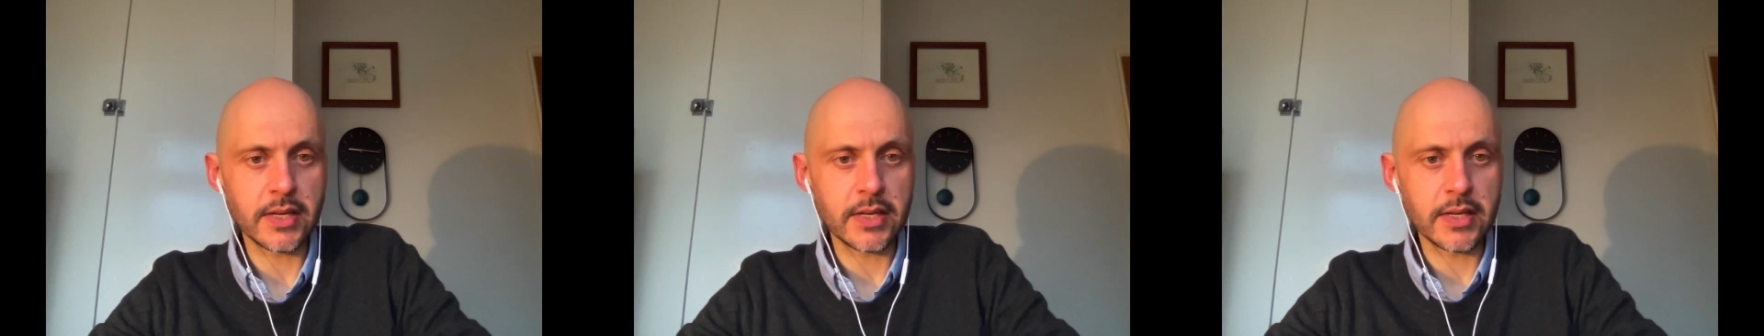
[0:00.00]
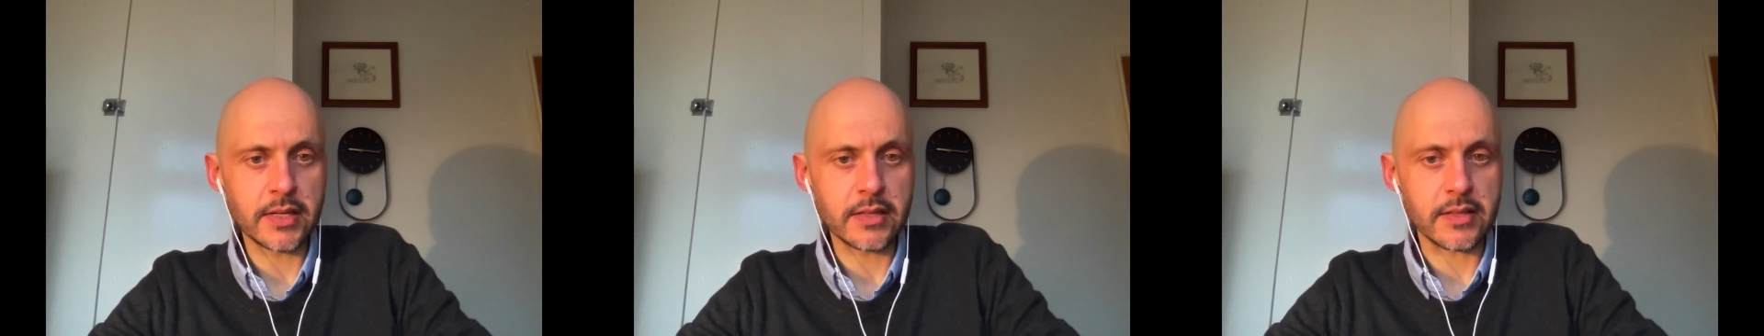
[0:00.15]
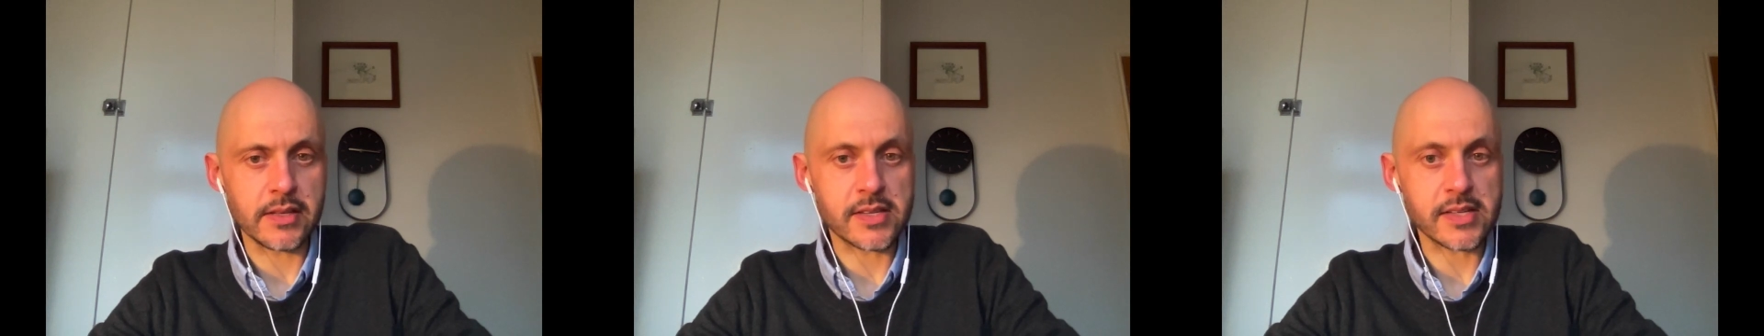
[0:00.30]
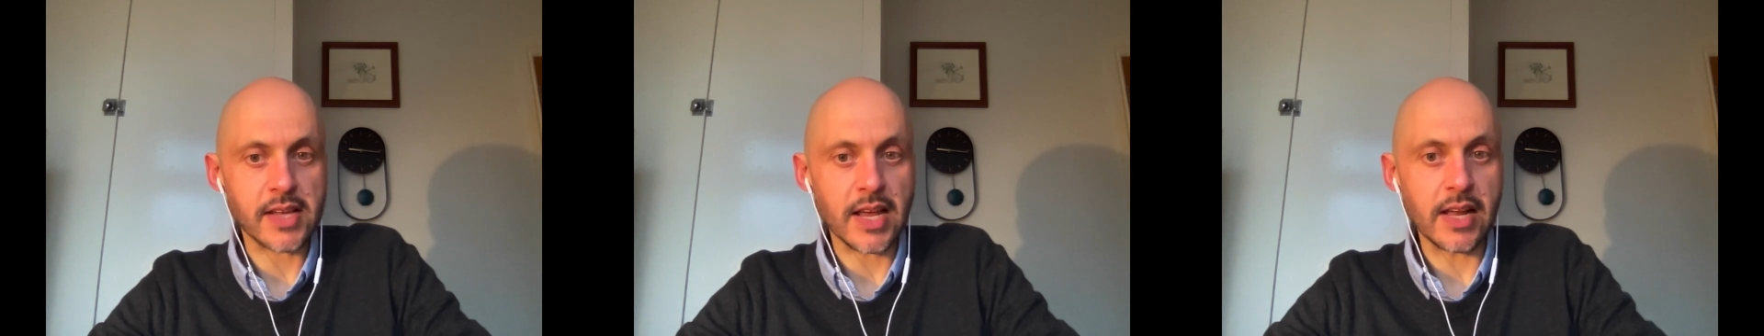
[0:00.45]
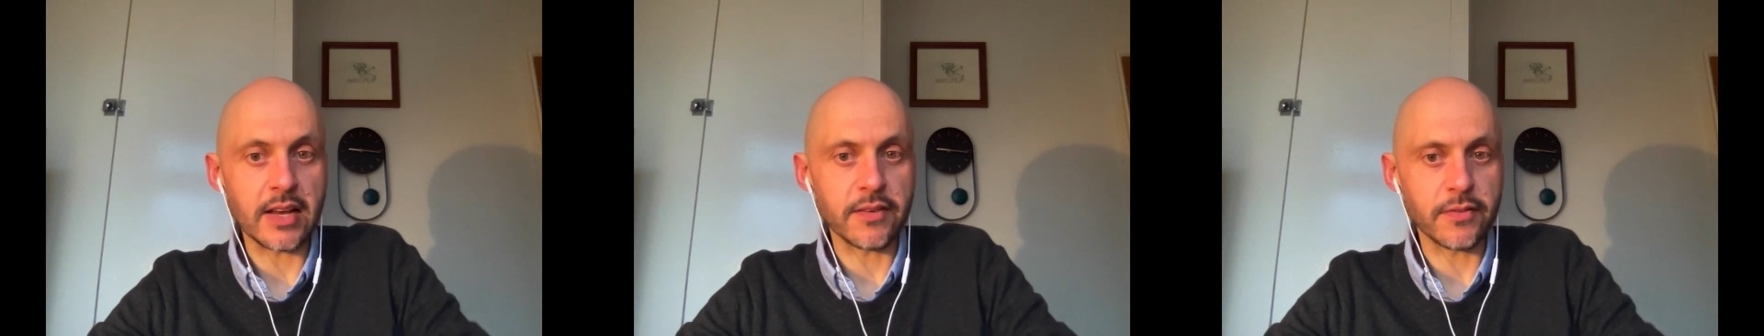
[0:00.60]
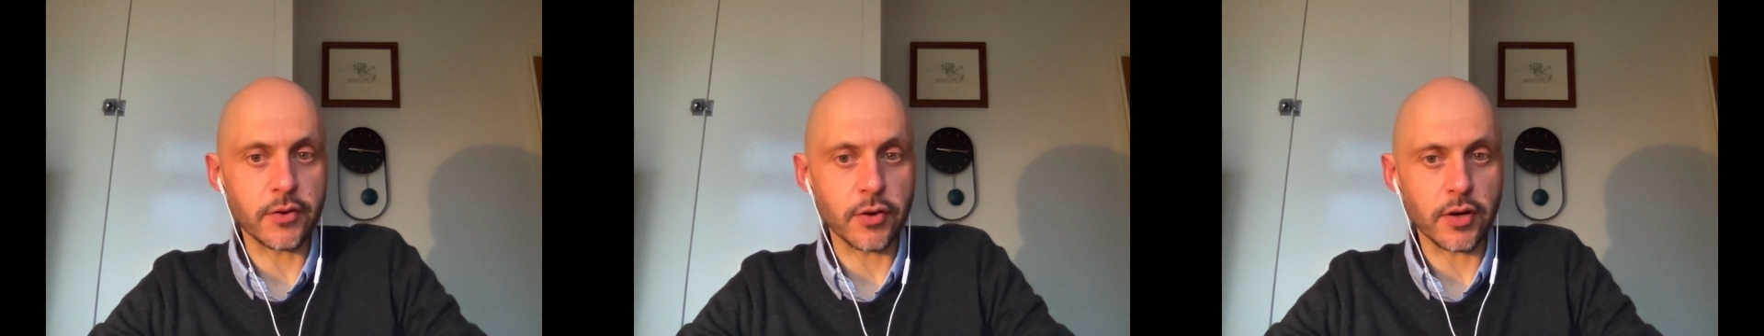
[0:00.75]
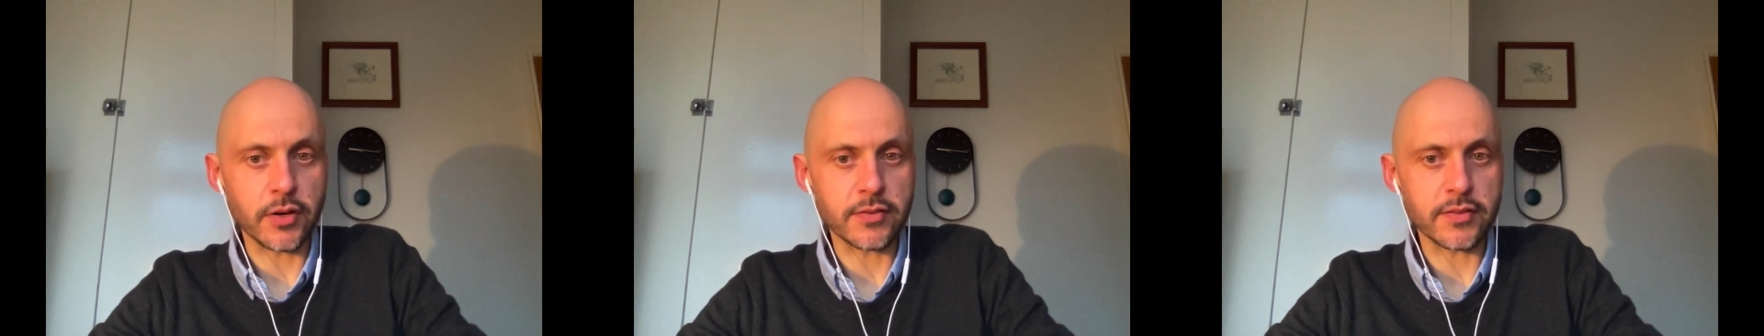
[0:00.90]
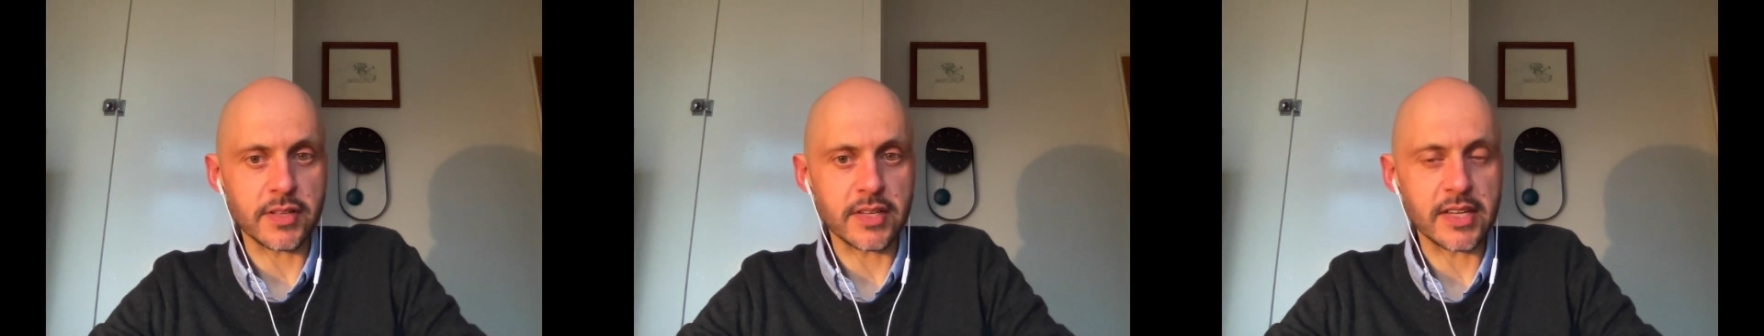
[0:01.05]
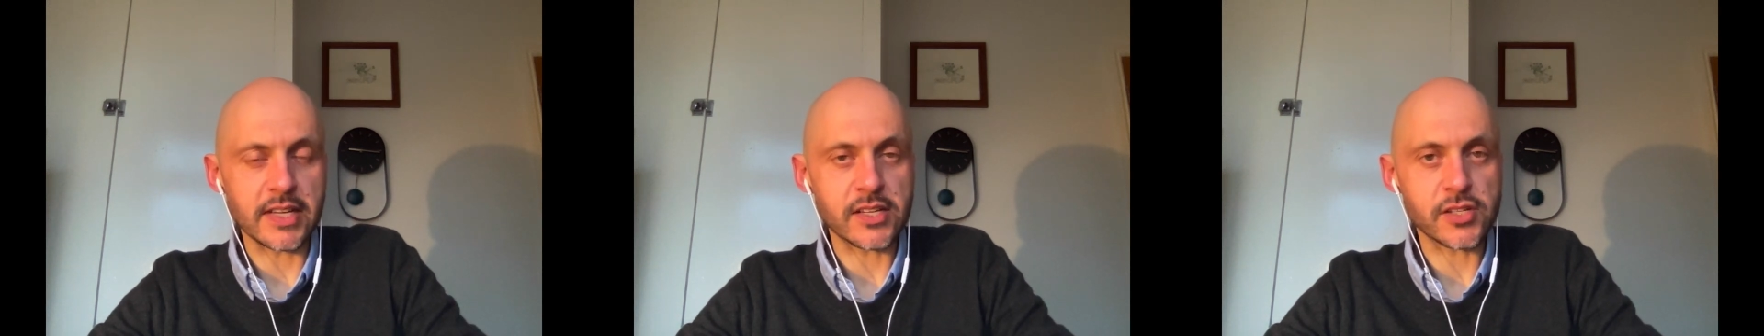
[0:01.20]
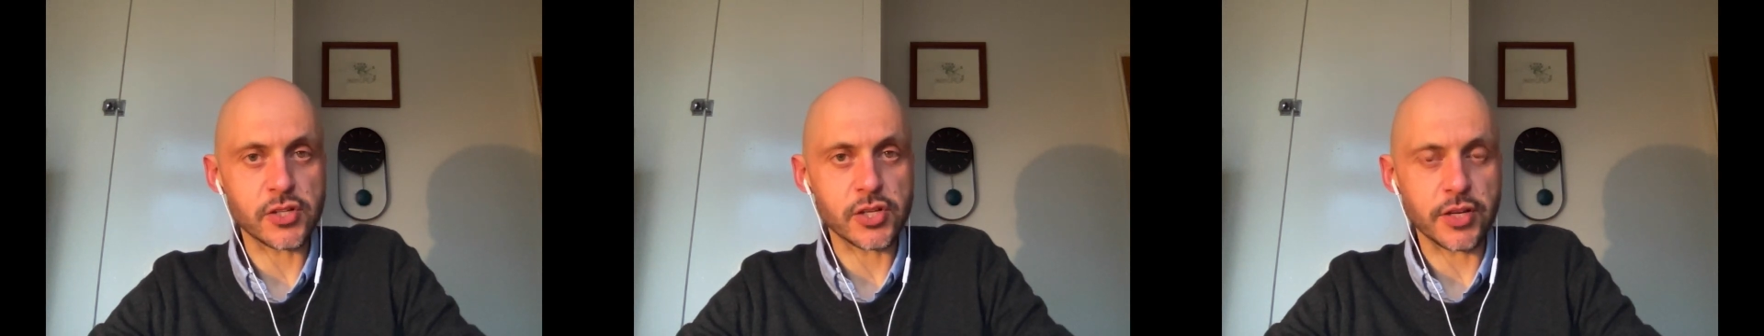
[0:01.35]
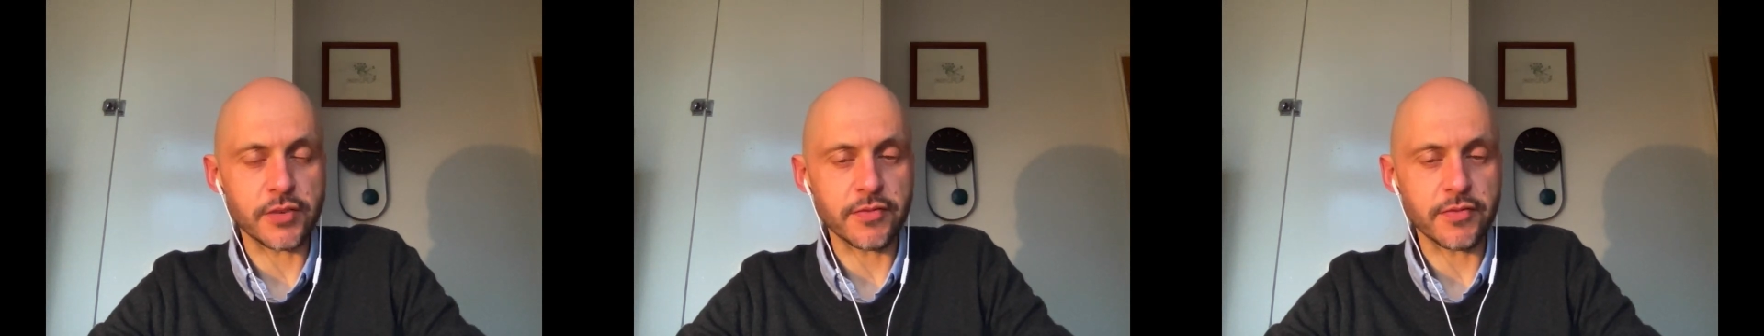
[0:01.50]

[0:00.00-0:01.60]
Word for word: the scale of growth in ESG